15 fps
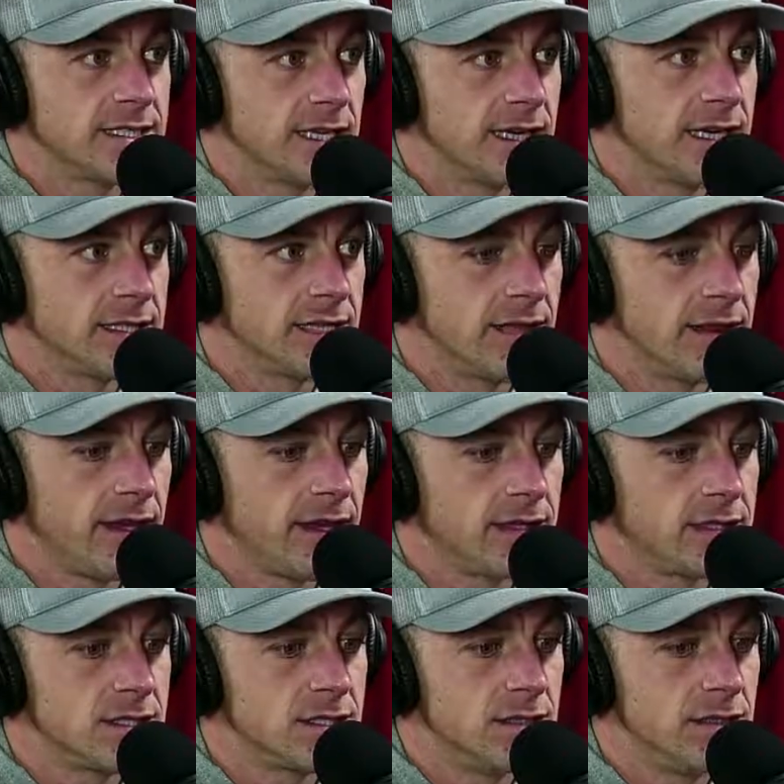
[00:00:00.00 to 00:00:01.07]
things I think
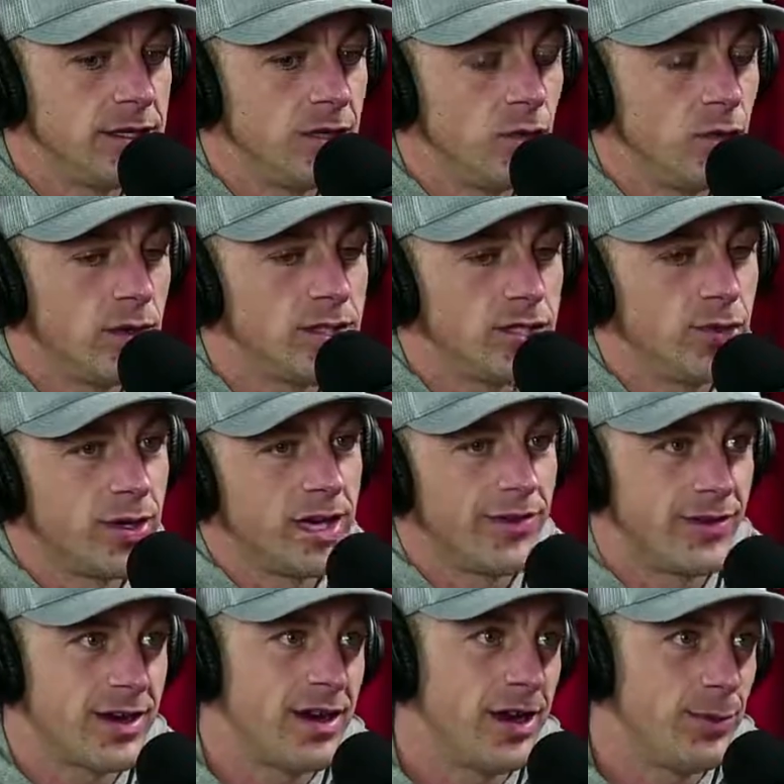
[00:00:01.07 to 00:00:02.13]
is, you know, once you kind of
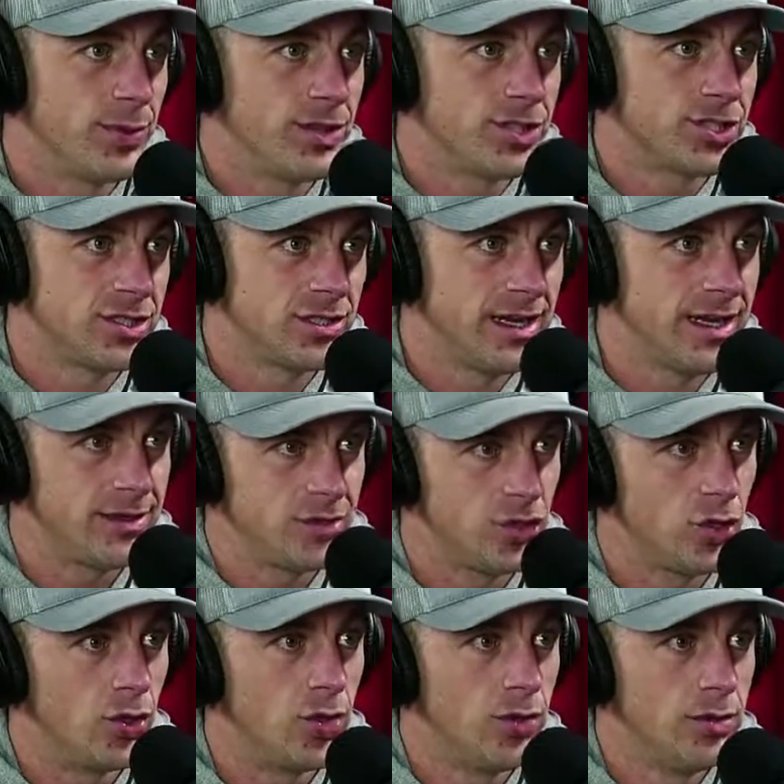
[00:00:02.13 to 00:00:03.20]
accomplish that
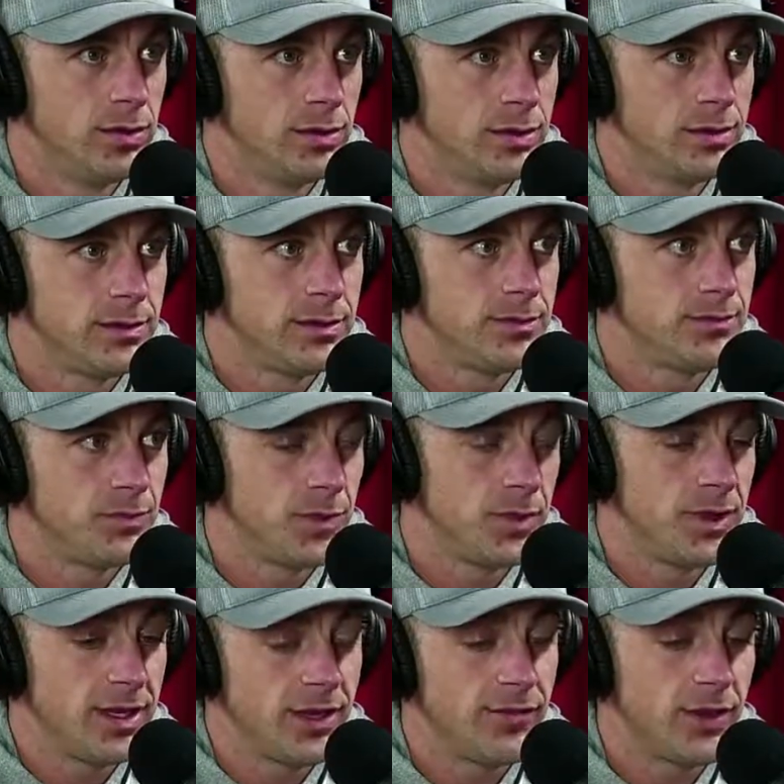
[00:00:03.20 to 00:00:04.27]
goal,
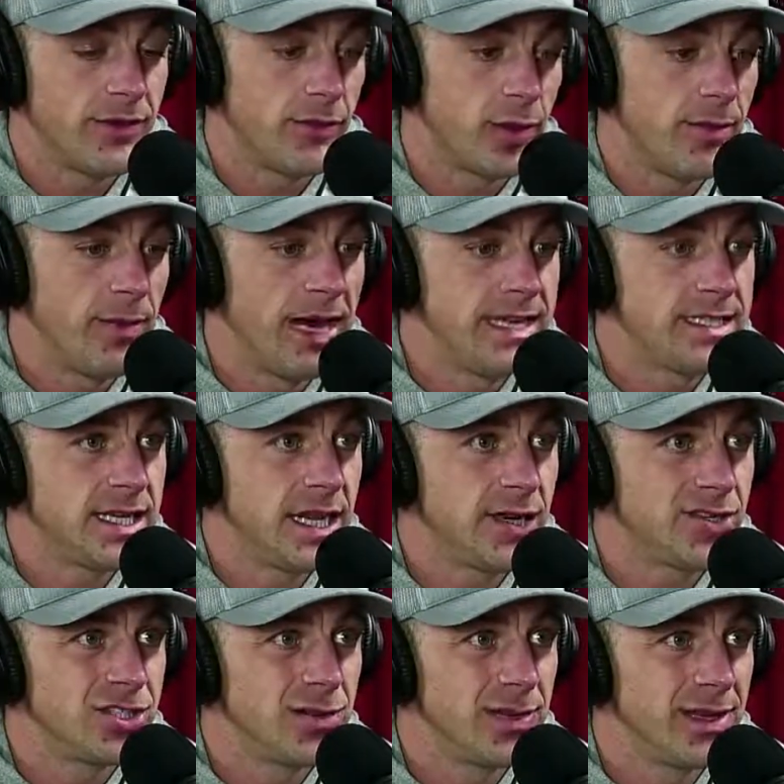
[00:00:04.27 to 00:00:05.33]
if you have the right mindset, you
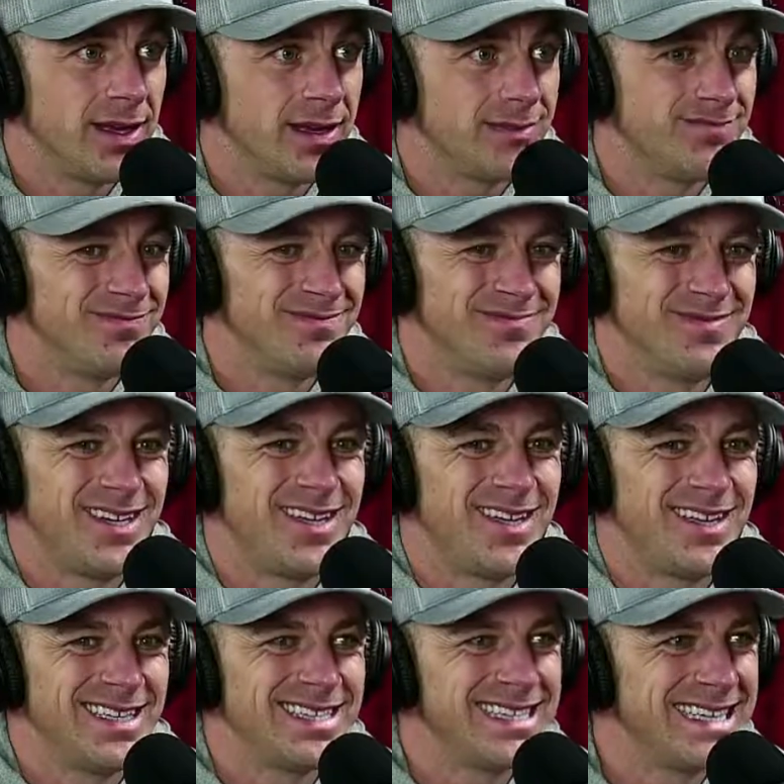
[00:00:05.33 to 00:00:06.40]
should be like, oh,
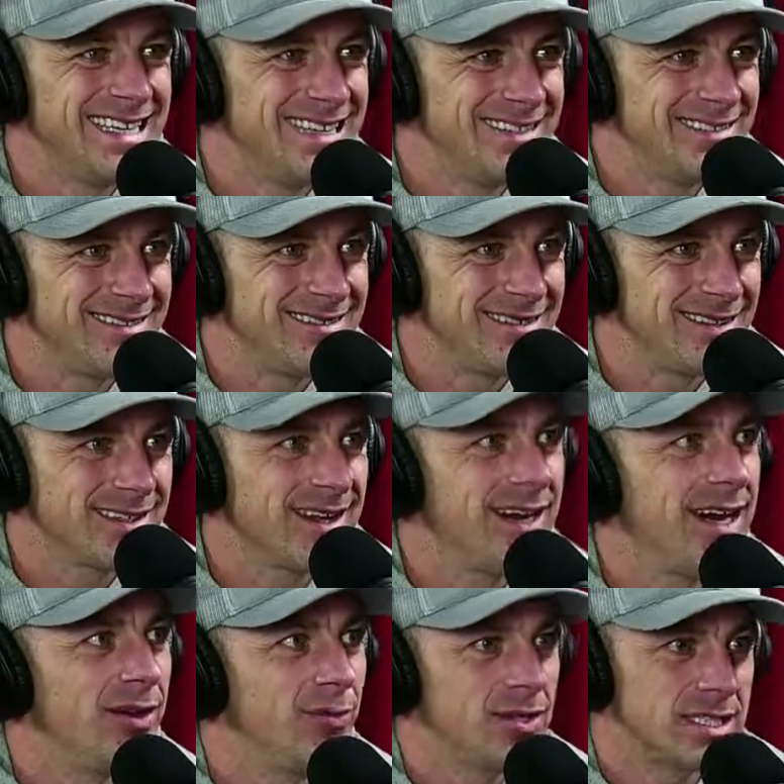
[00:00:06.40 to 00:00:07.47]
that's it? Like, all
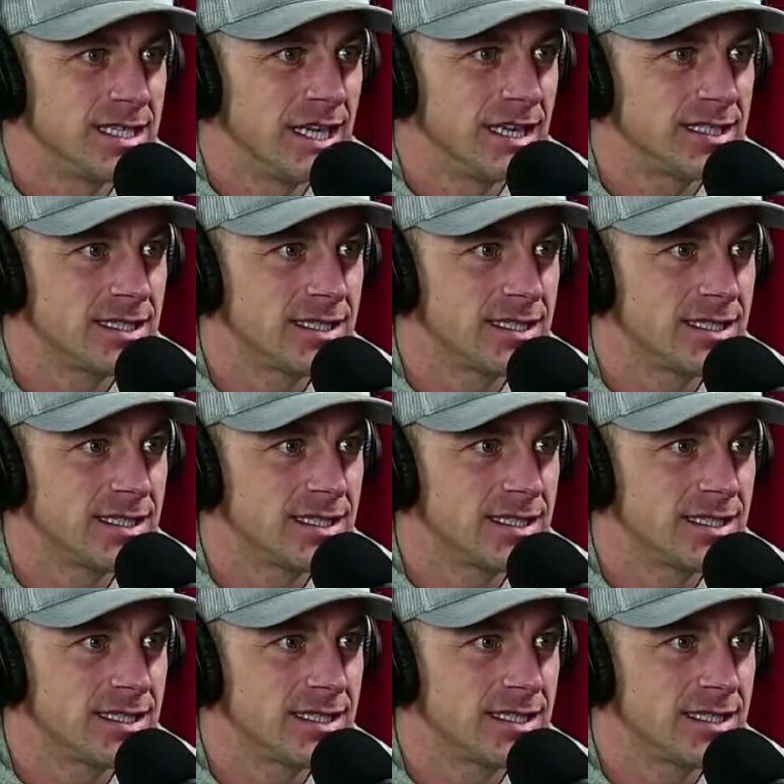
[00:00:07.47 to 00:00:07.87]
right, what's next?